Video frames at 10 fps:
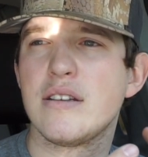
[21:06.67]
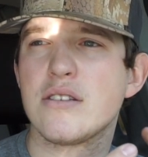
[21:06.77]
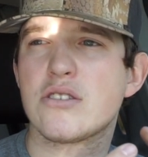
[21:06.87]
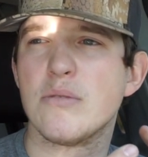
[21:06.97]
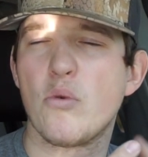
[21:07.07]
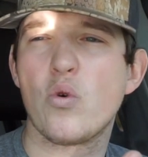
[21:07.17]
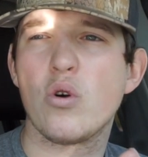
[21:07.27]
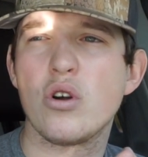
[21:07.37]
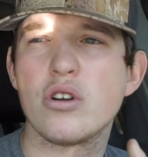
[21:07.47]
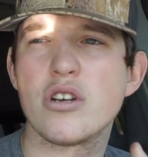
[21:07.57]
Some
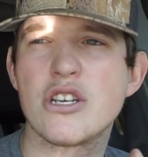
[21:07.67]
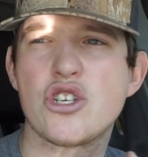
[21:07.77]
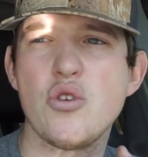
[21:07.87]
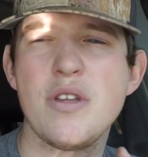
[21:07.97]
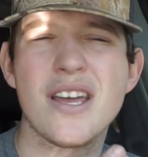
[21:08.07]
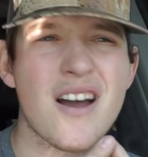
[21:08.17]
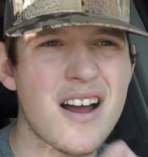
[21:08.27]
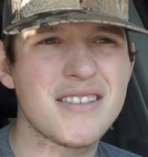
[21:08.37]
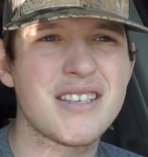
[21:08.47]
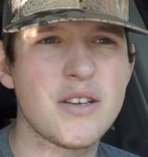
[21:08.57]
more shooting
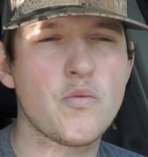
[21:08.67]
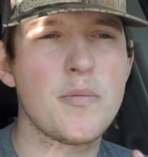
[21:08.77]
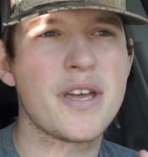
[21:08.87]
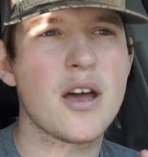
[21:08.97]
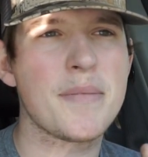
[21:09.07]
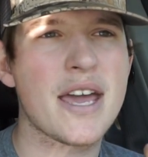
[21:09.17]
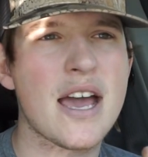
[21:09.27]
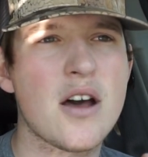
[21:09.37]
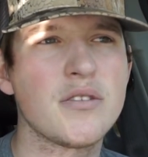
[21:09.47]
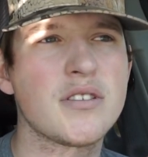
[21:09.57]
content will be coming
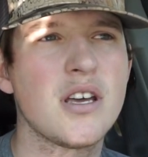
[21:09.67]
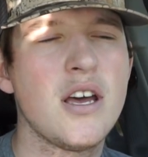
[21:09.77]
out.